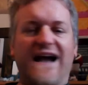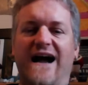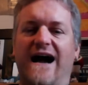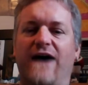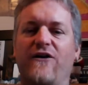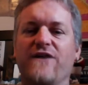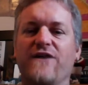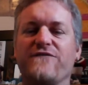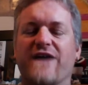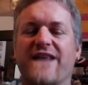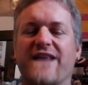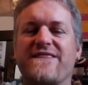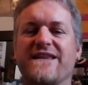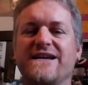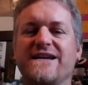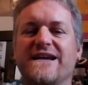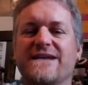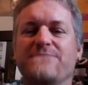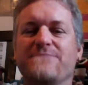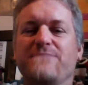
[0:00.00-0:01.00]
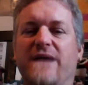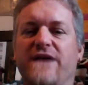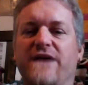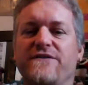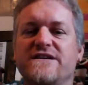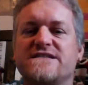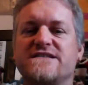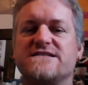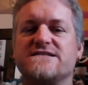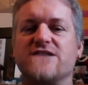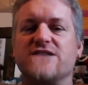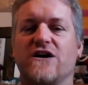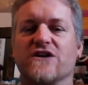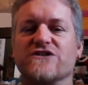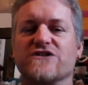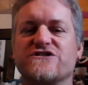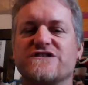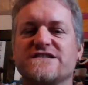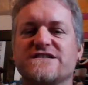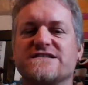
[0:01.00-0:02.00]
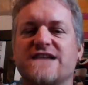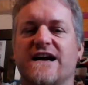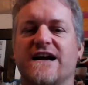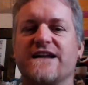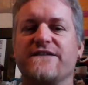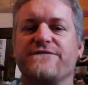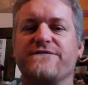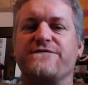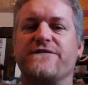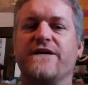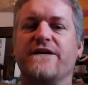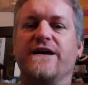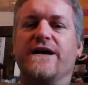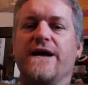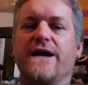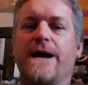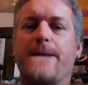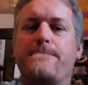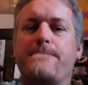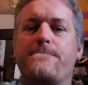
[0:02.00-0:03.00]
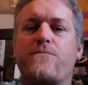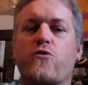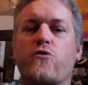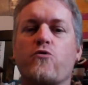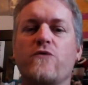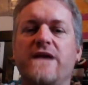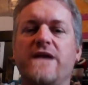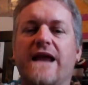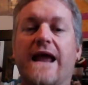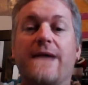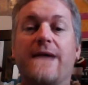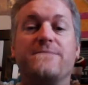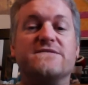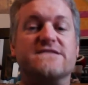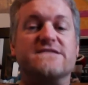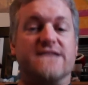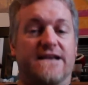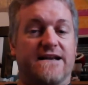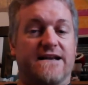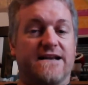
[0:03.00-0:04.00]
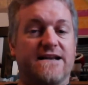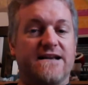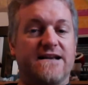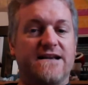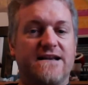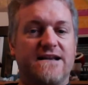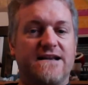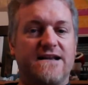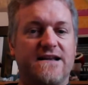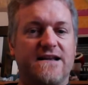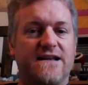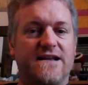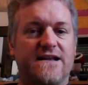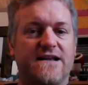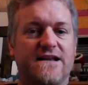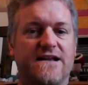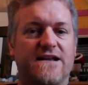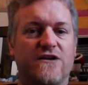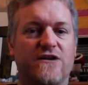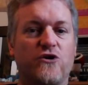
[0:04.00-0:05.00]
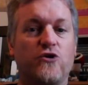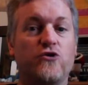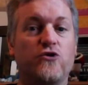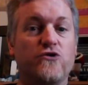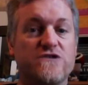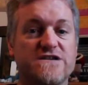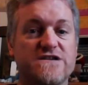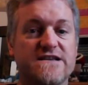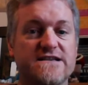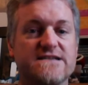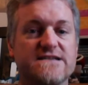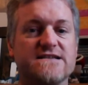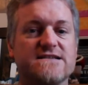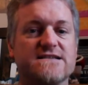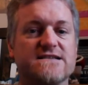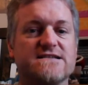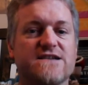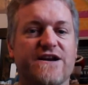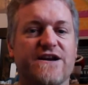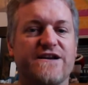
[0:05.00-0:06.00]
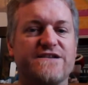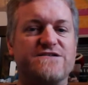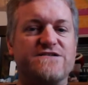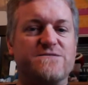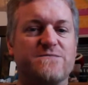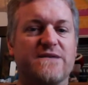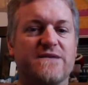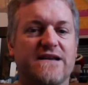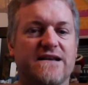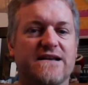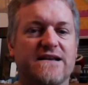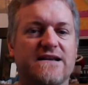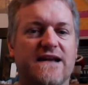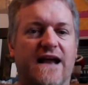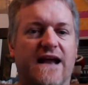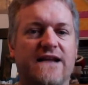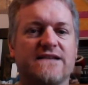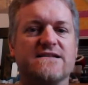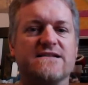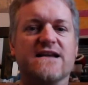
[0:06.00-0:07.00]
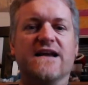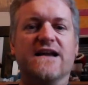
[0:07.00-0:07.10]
However, I think in Mary's song, she's kind of preempting who Jesus is going to be. And